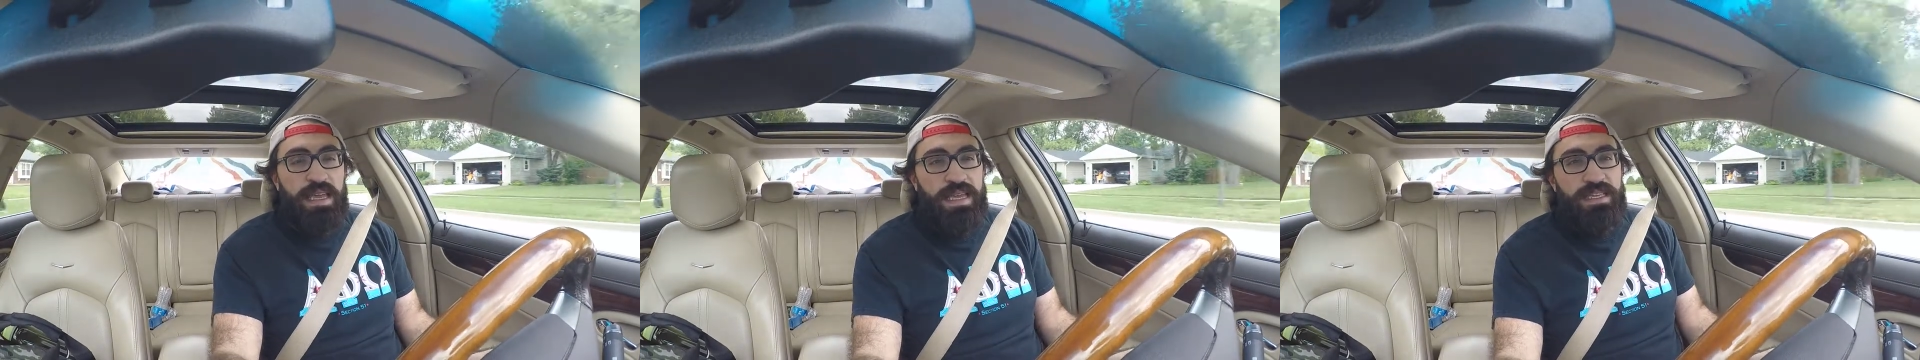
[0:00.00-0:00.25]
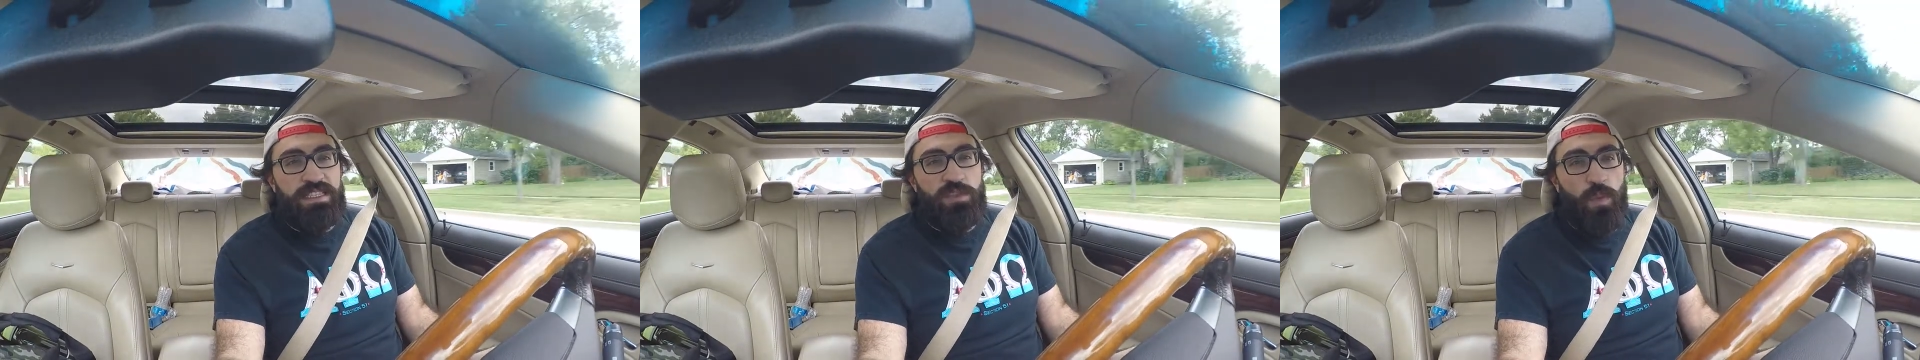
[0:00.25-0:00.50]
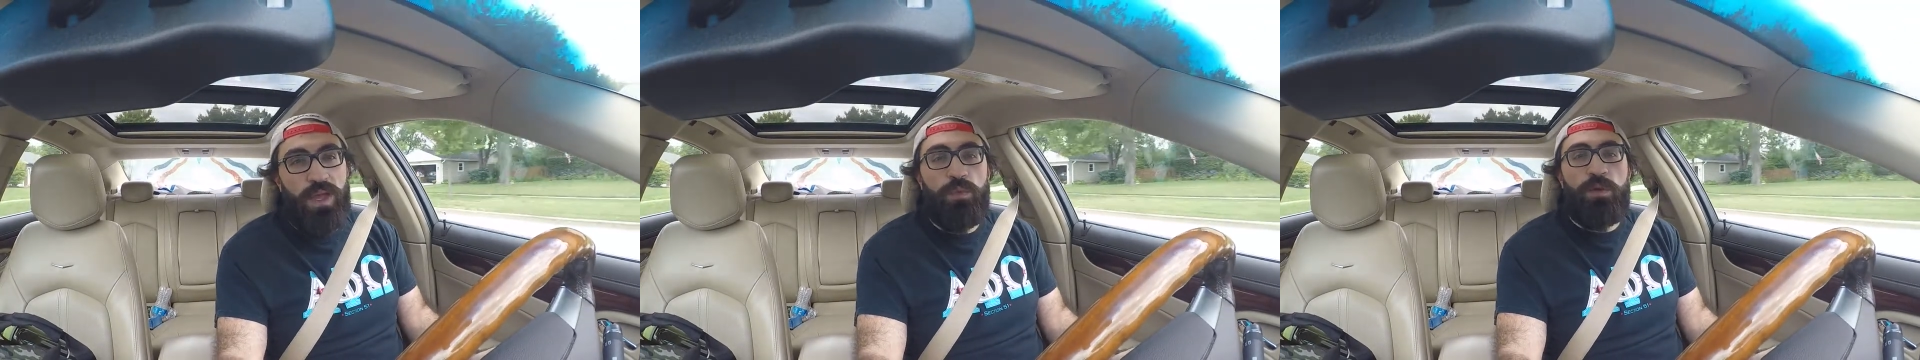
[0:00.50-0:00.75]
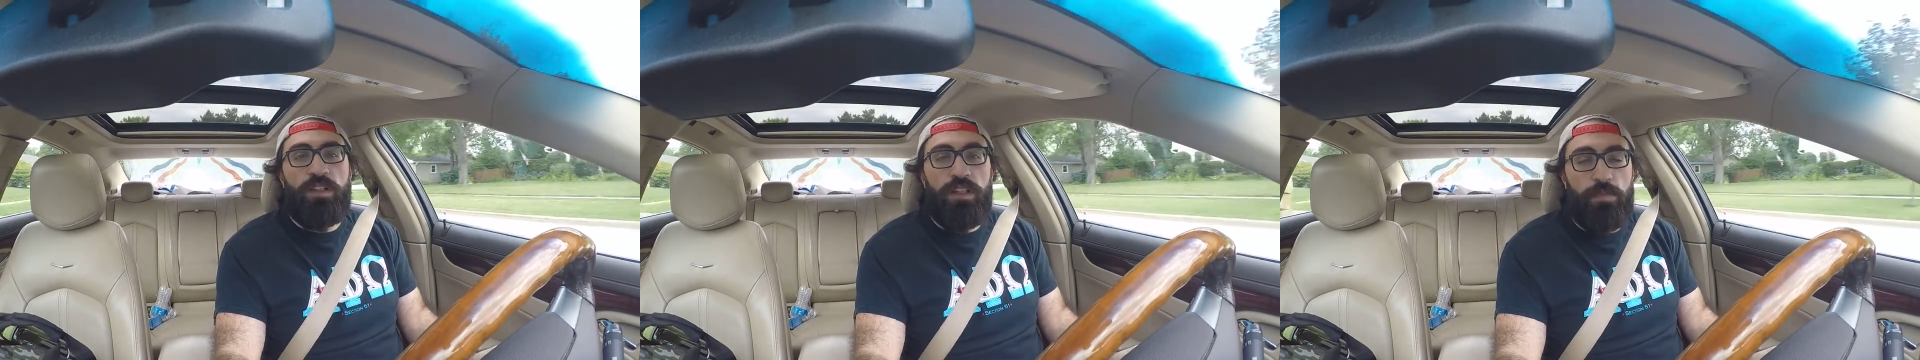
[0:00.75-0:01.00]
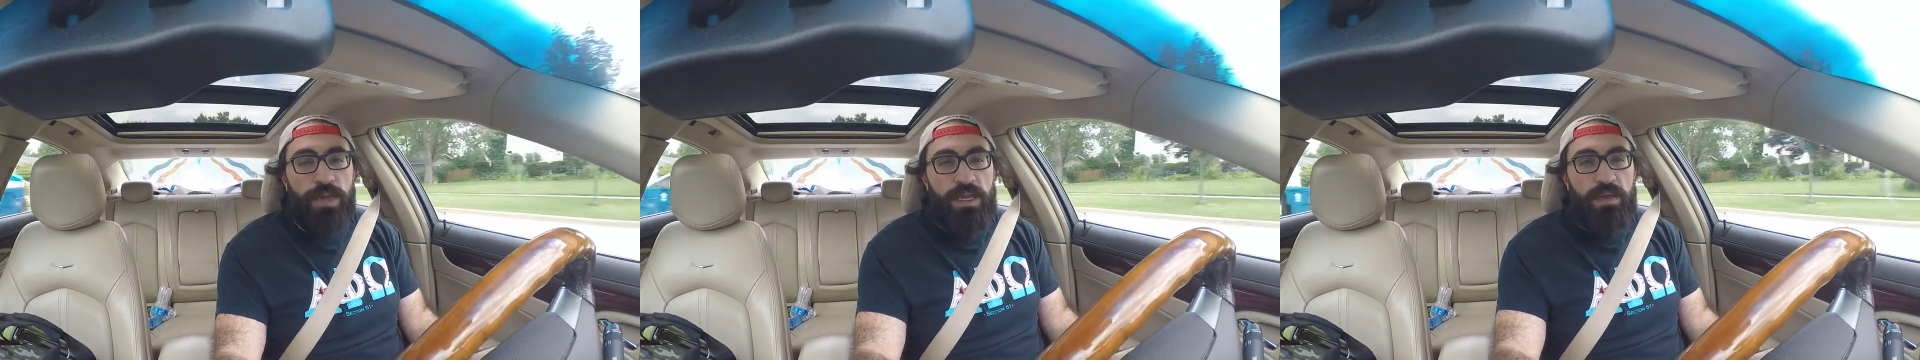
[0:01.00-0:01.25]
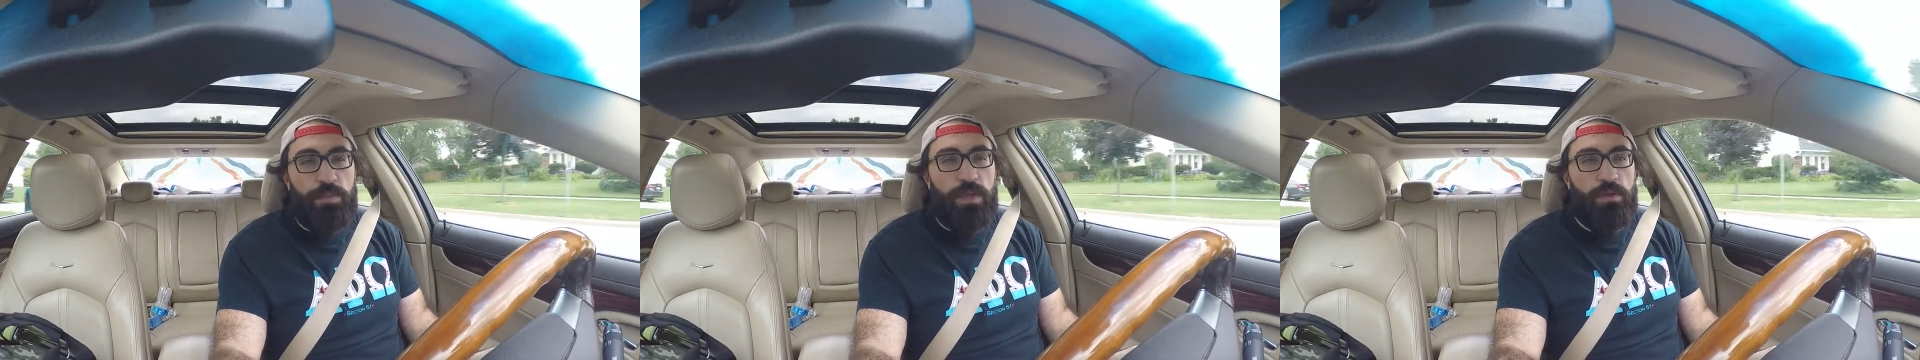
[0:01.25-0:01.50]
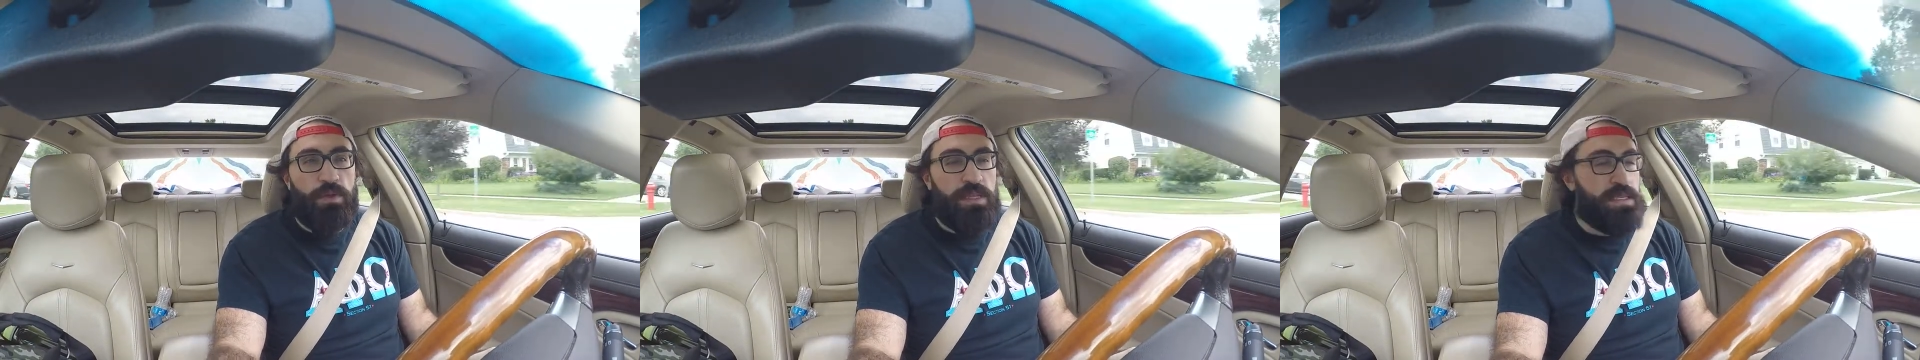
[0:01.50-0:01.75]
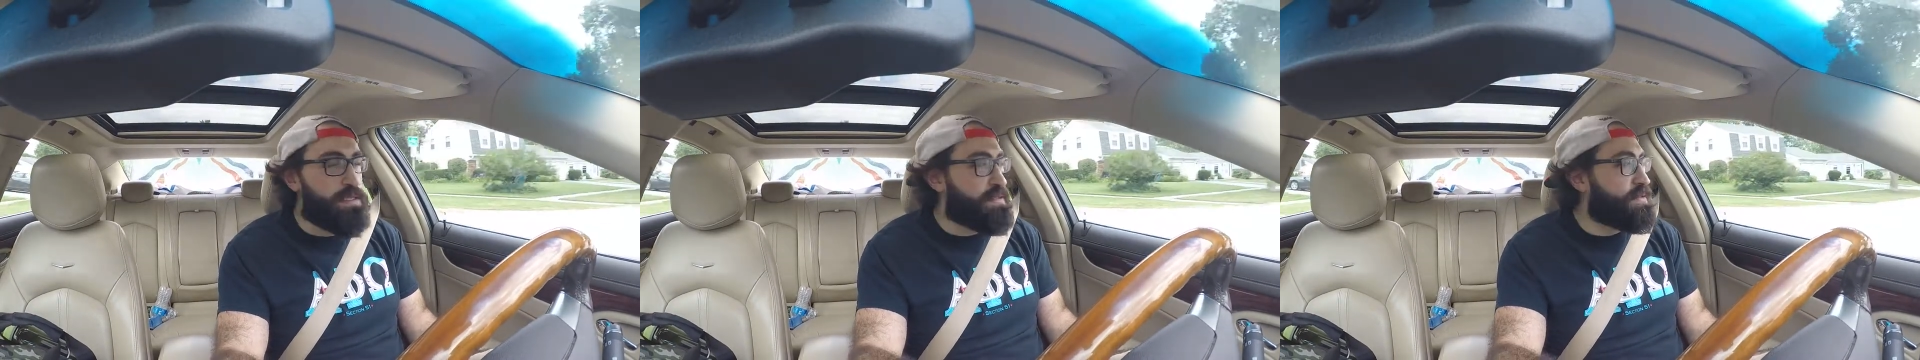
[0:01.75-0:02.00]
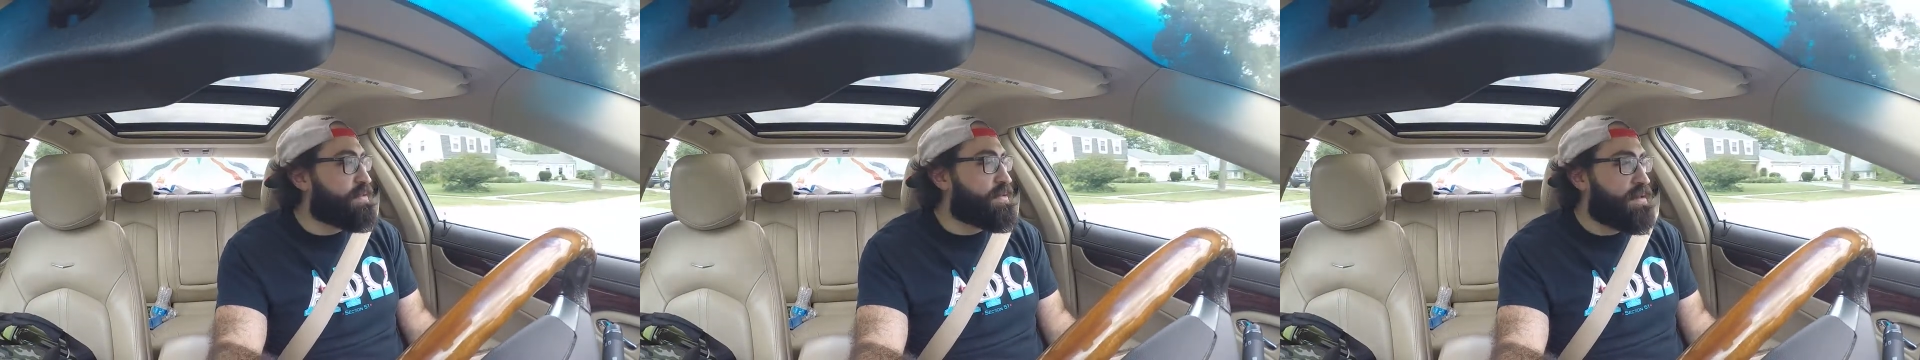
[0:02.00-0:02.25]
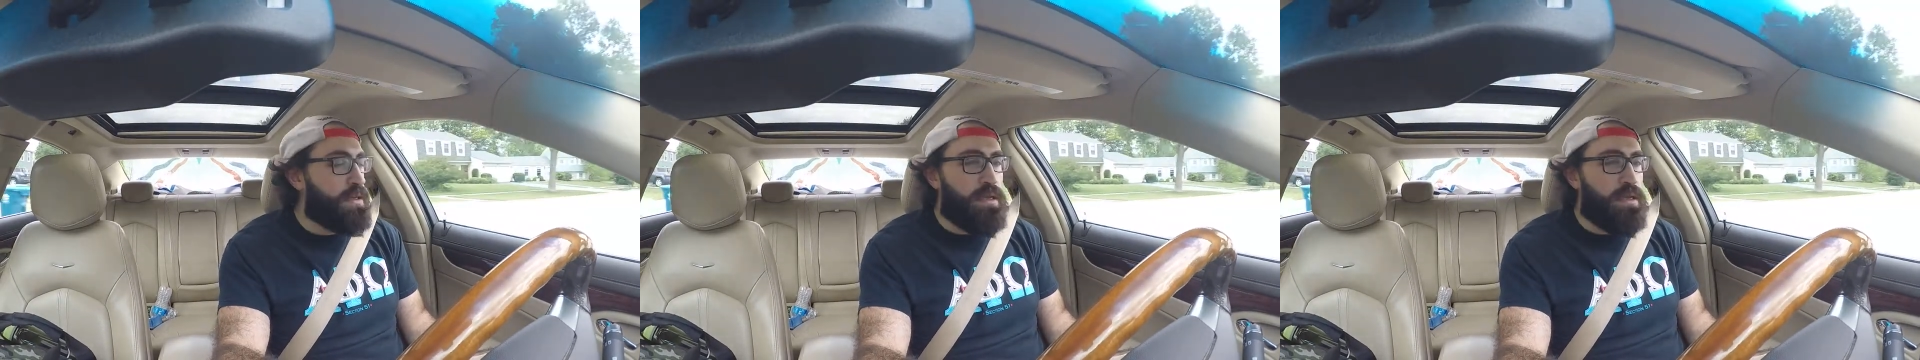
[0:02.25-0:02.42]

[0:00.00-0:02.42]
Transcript: is when will the beta be released?